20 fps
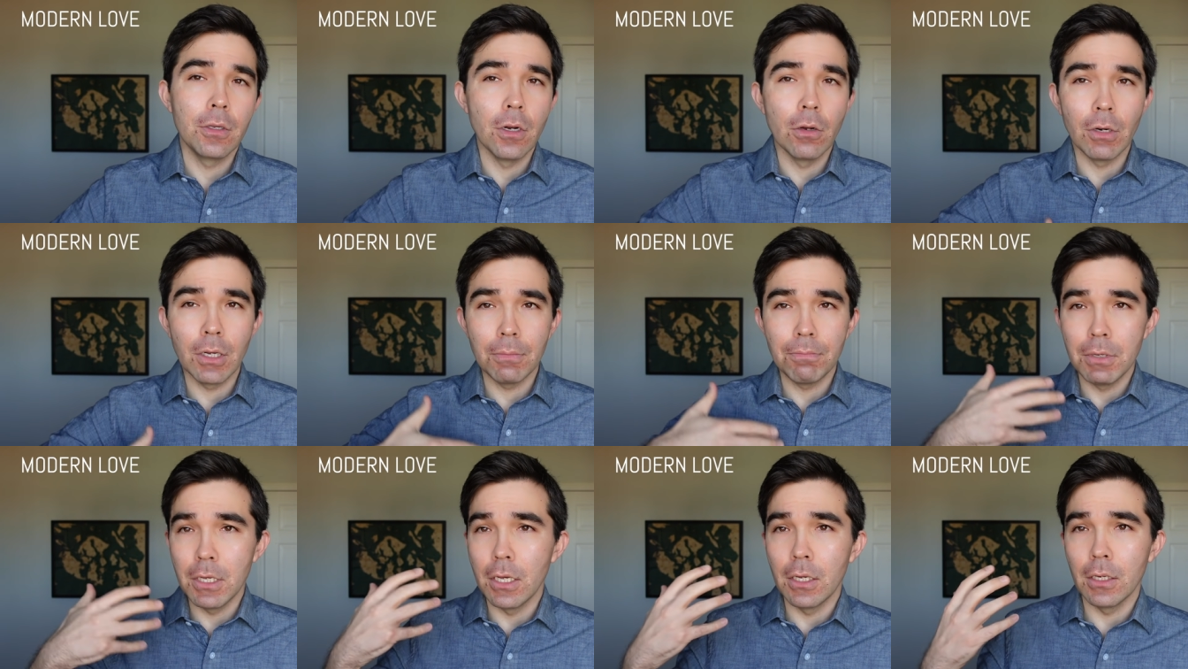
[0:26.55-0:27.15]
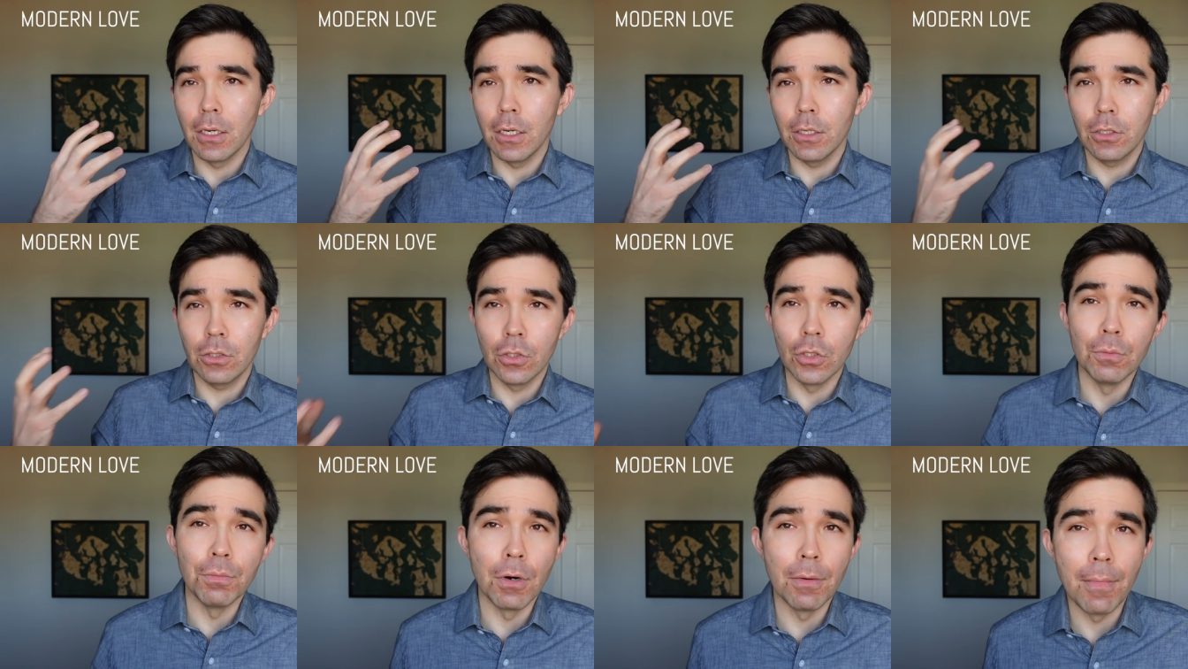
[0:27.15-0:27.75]
you know, like being a
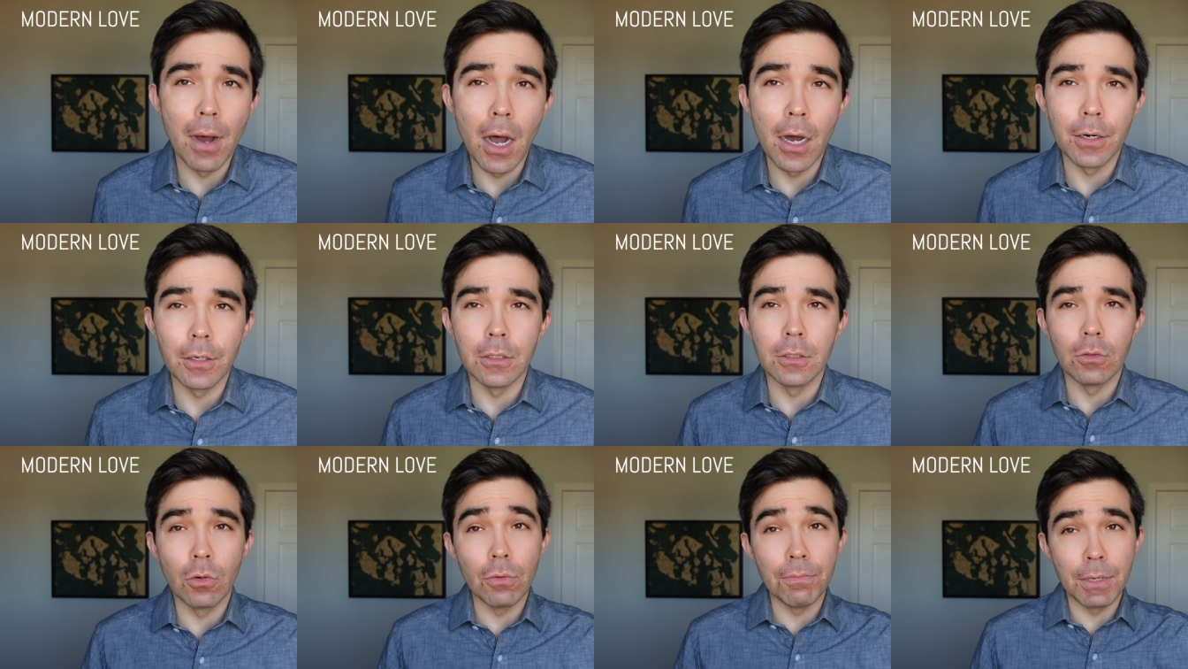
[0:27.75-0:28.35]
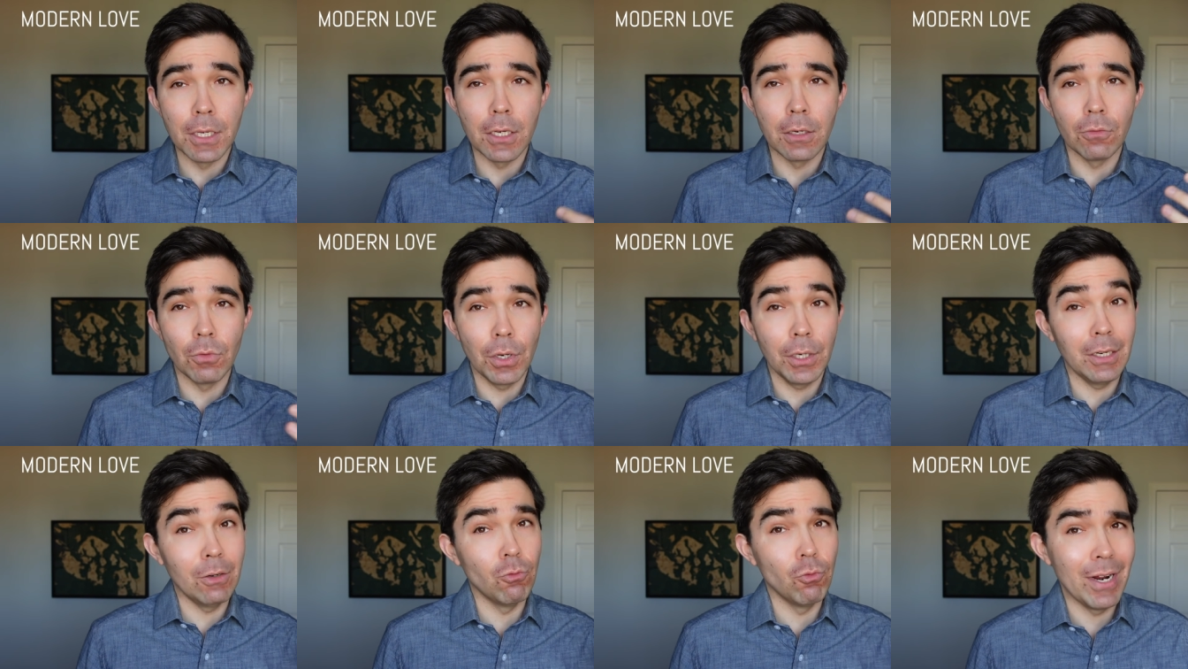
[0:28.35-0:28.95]
supermodel or being
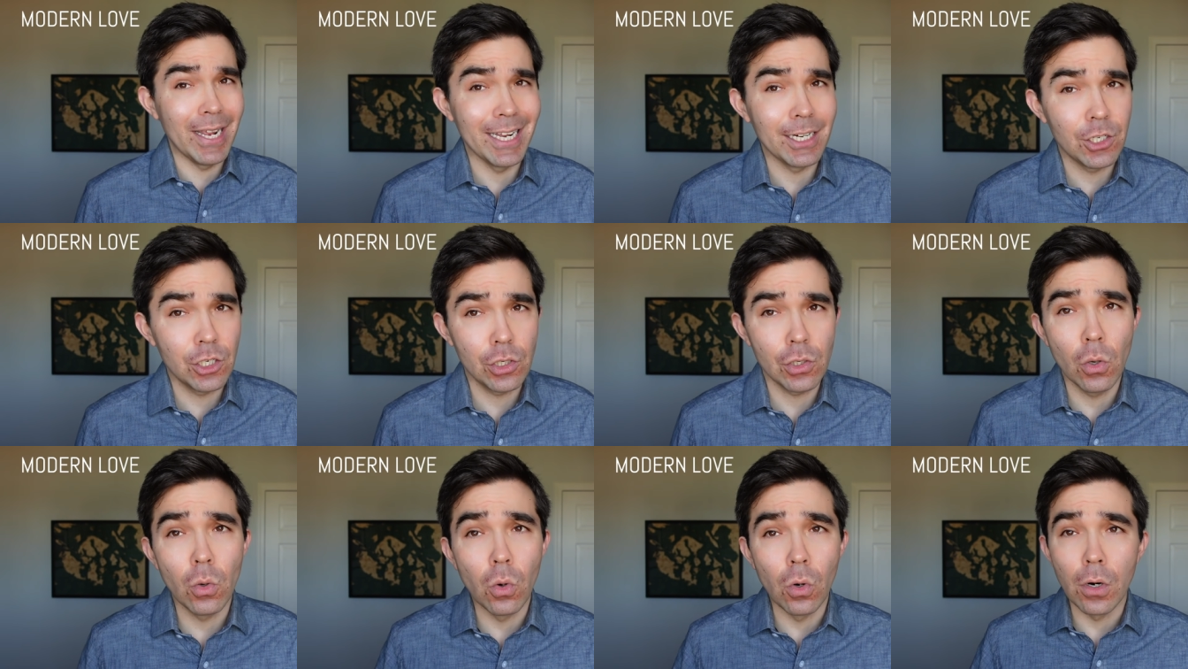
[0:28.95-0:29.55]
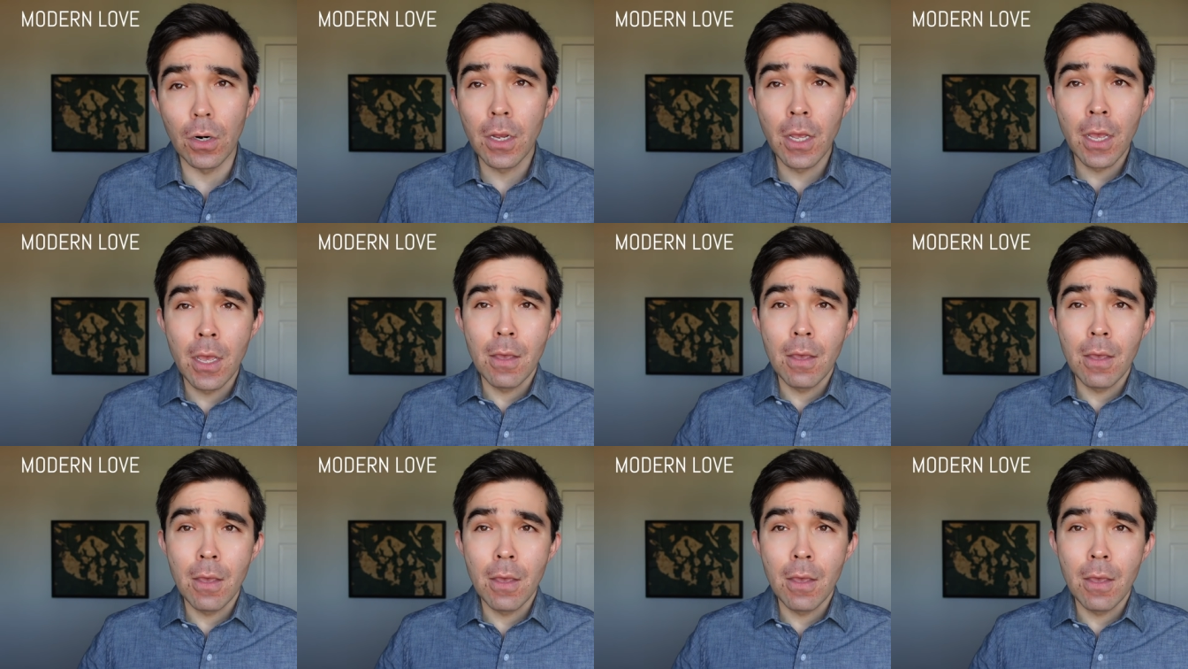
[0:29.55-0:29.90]
really rich or